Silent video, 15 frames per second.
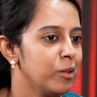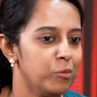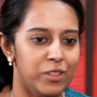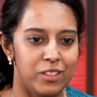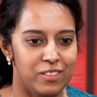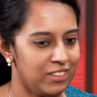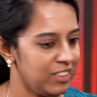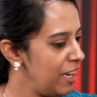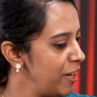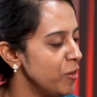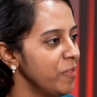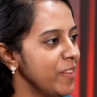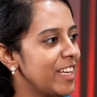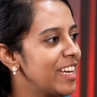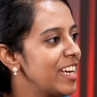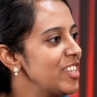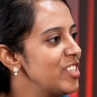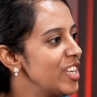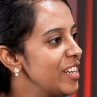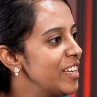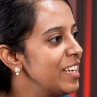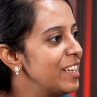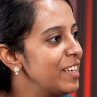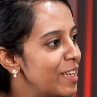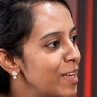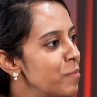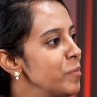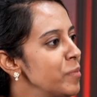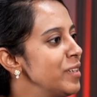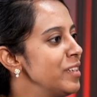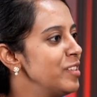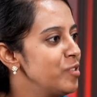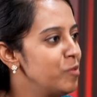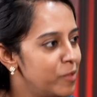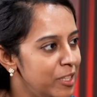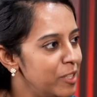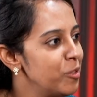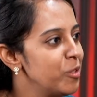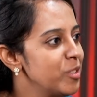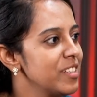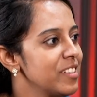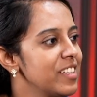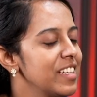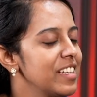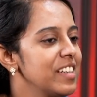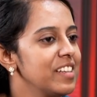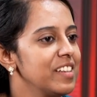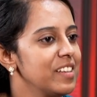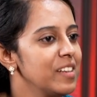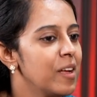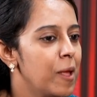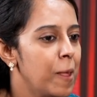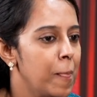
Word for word: and with the kind of AI generated image, videos are created,